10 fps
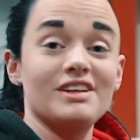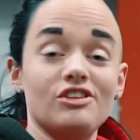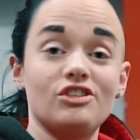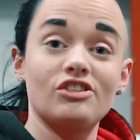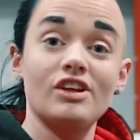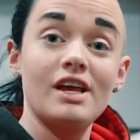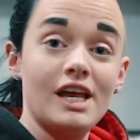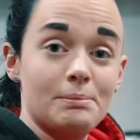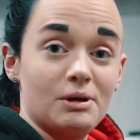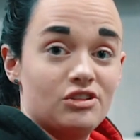is
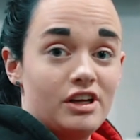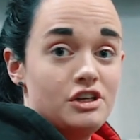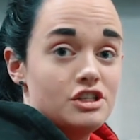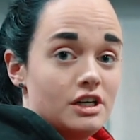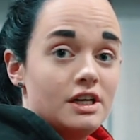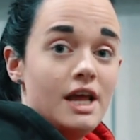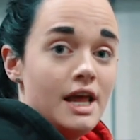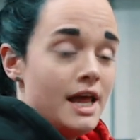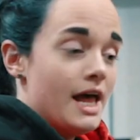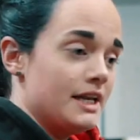hip extension,
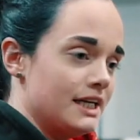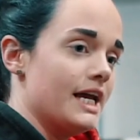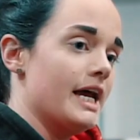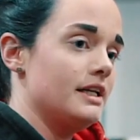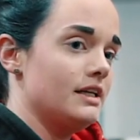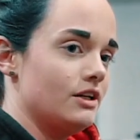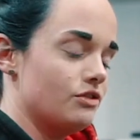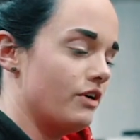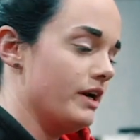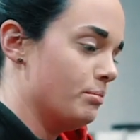and again it's
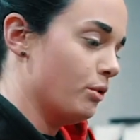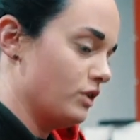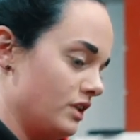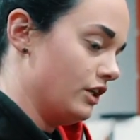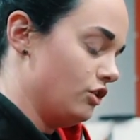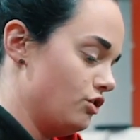very important that you